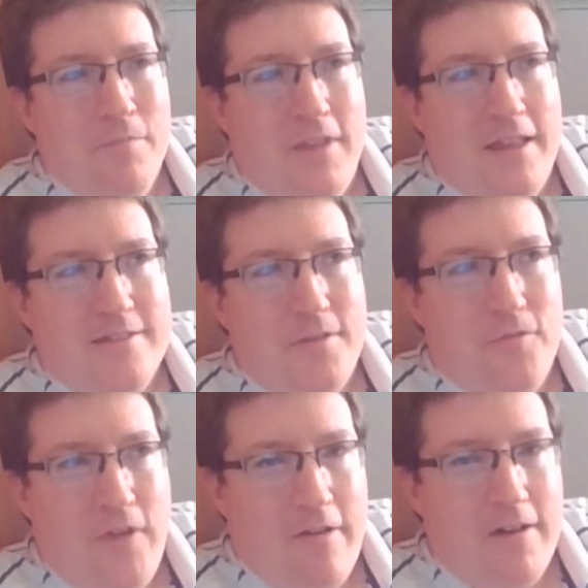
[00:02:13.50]
it. Um, it's a
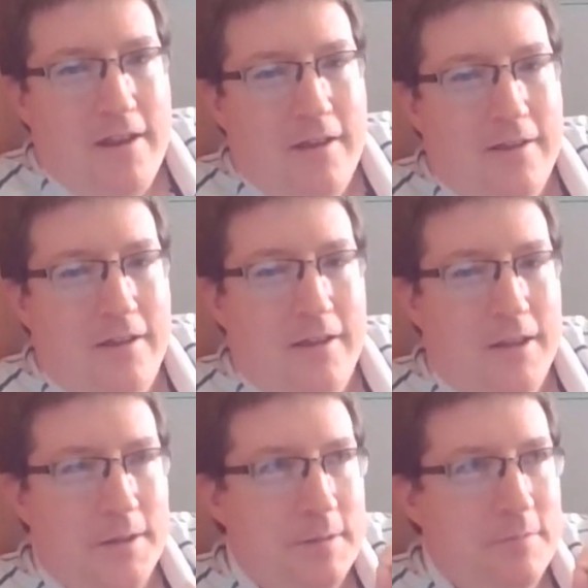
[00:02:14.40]
very
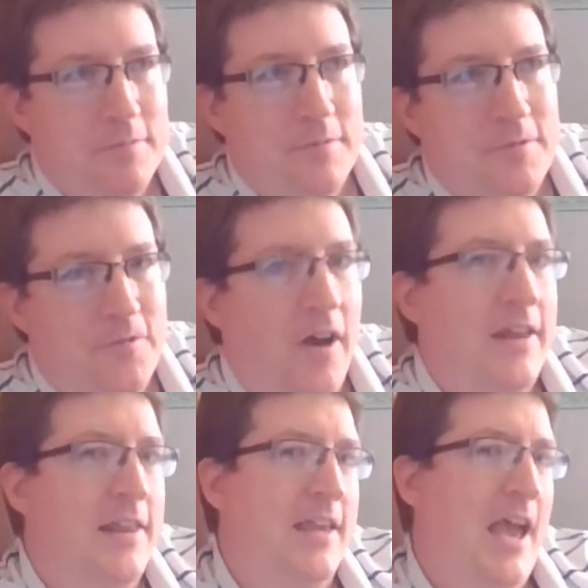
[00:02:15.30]

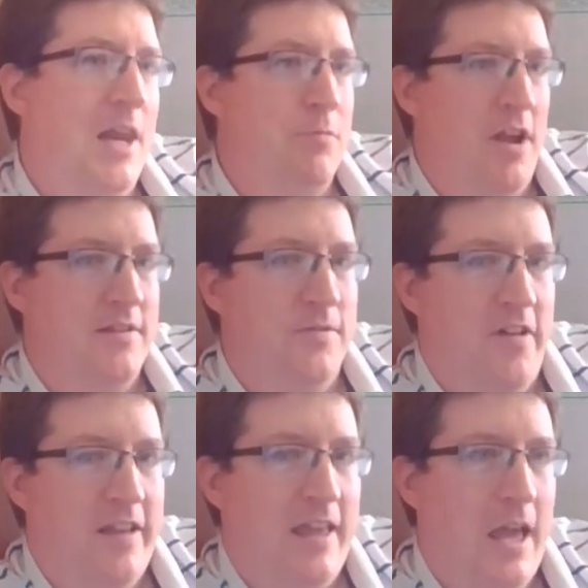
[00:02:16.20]
finely calibrated,
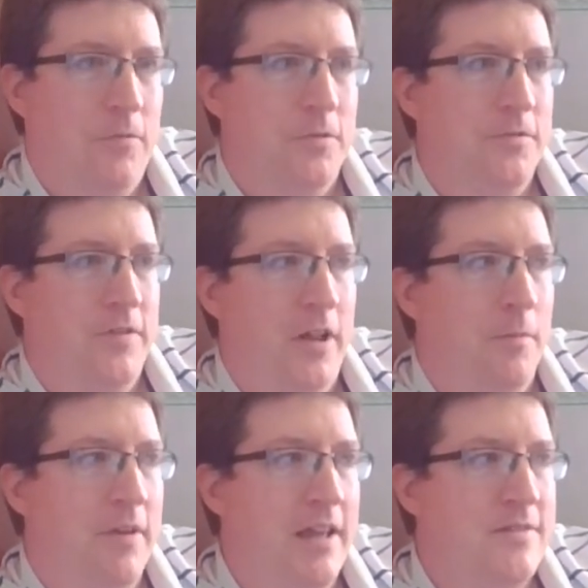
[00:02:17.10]
very careful film.